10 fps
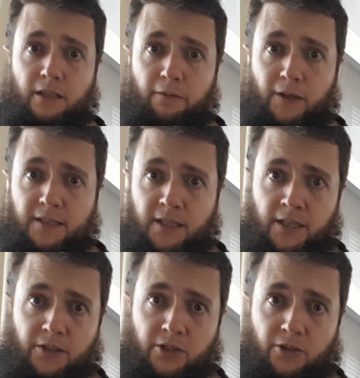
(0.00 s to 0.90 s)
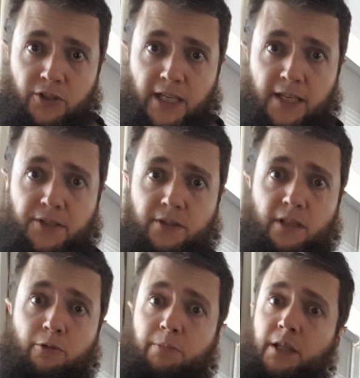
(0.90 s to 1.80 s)
if I start at 2,000,
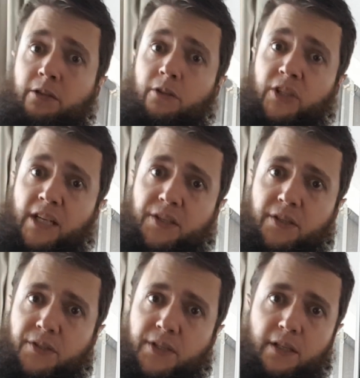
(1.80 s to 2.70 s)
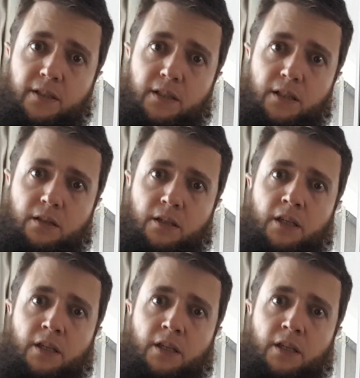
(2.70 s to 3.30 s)
it would be 2,060,